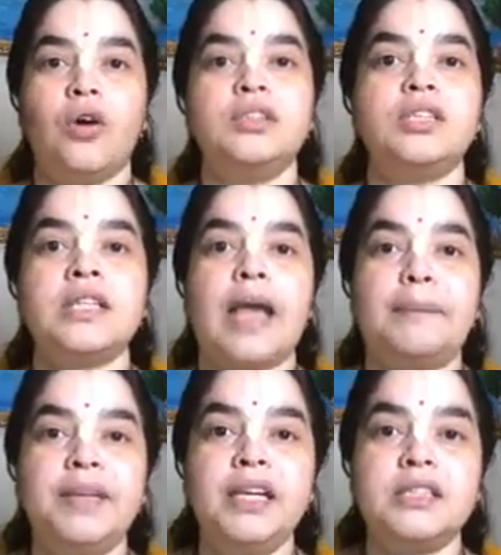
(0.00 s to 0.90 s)
this is
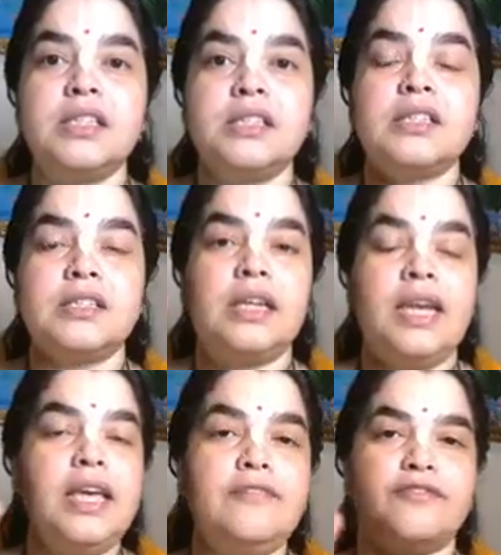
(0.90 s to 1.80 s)
happiness, this is
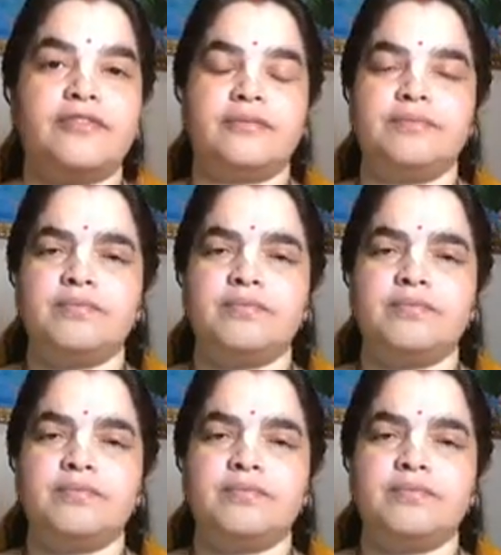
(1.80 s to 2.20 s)
relief.